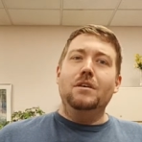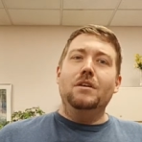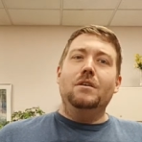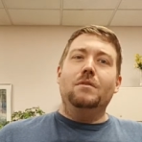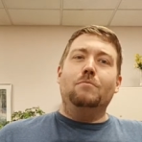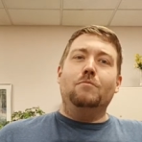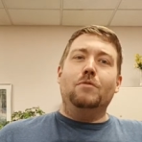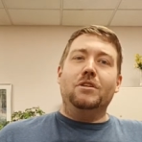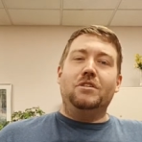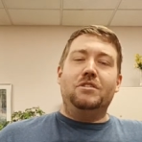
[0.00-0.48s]

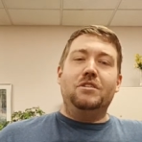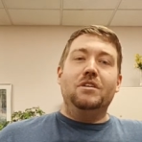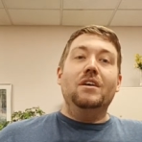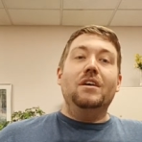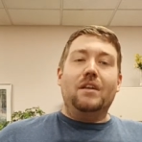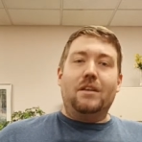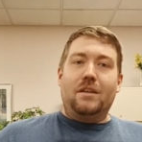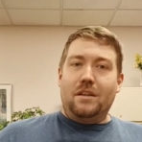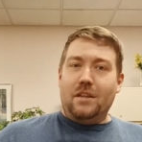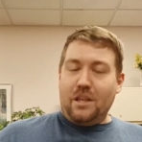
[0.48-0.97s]
which
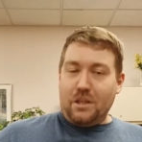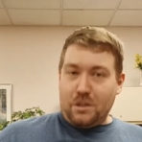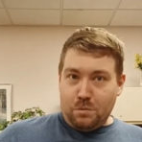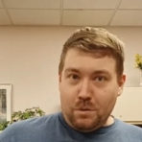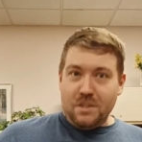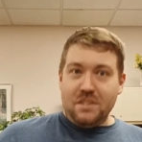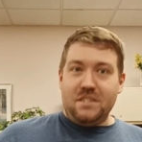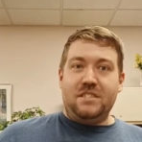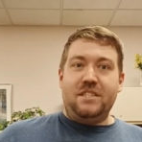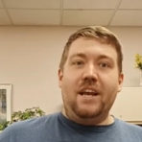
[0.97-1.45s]
like
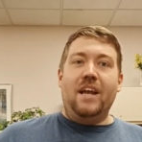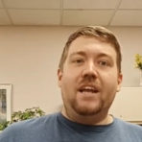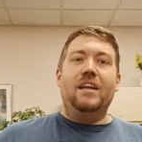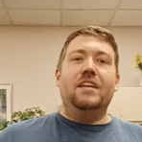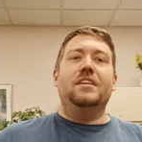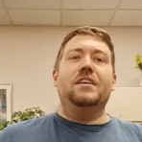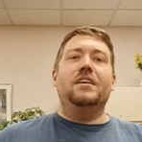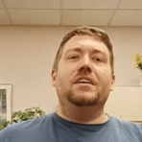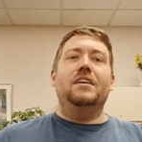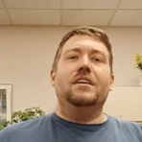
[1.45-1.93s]

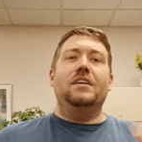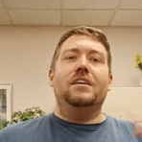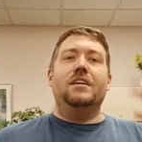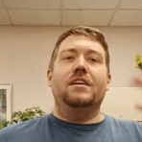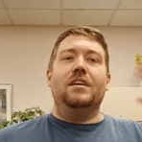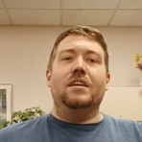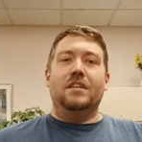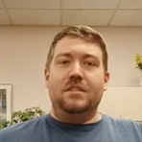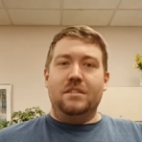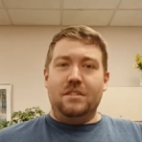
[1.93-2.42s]

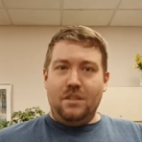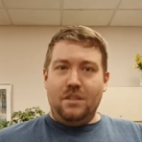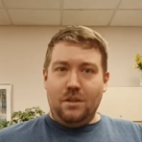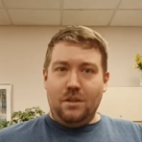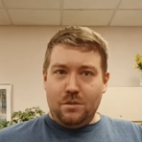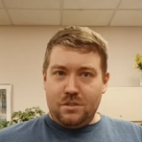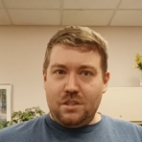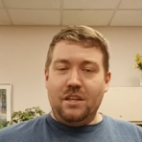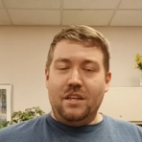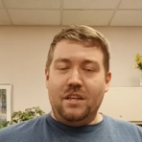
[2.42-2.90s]
Twinsanity and you know
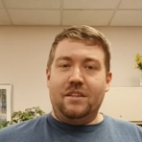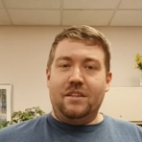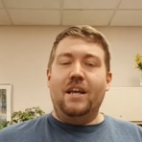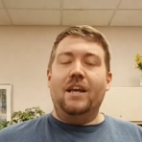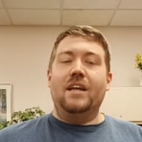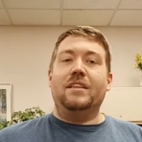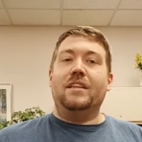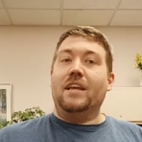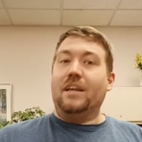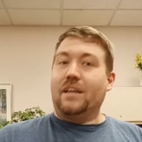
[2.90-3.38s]
stuff like
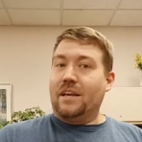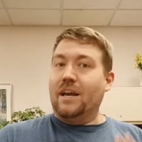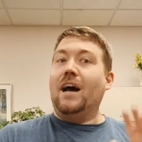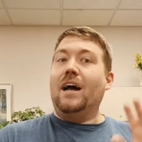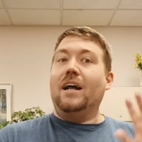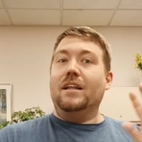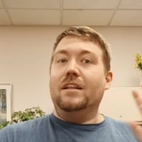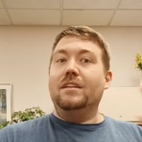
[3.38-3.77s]
that that got